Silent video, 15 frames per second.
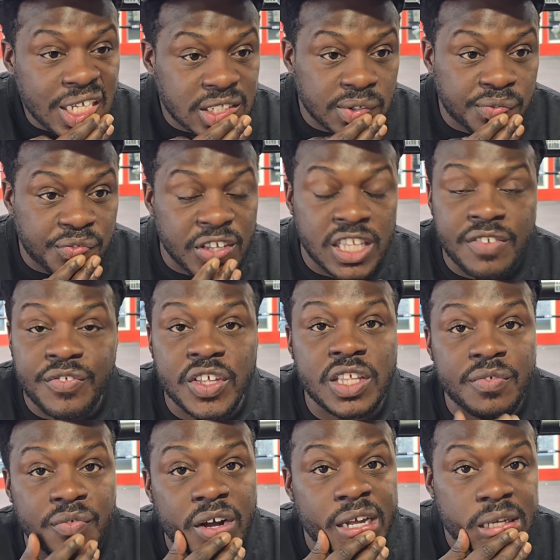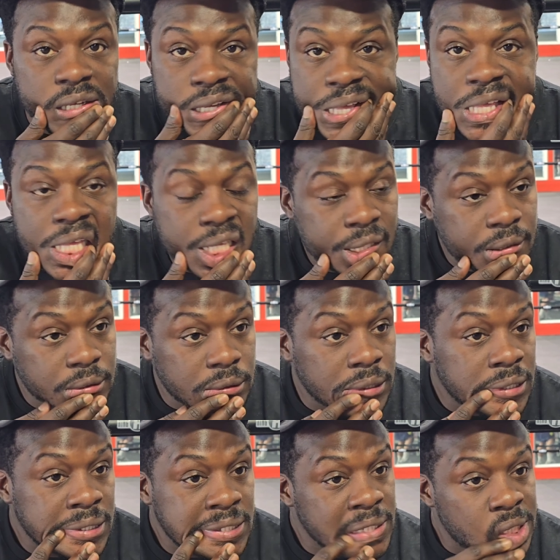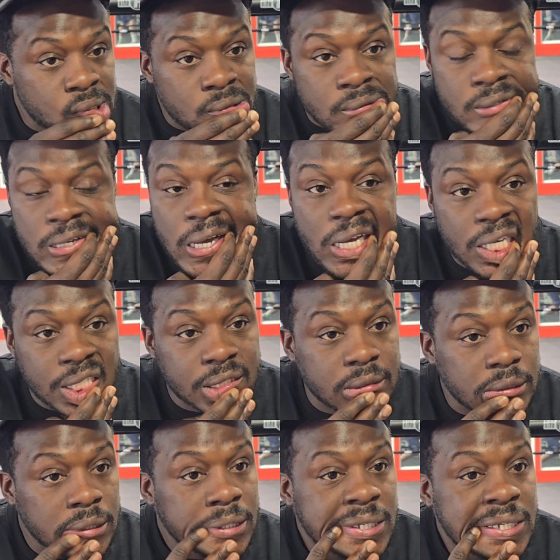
That's a 50-50 fight. Cause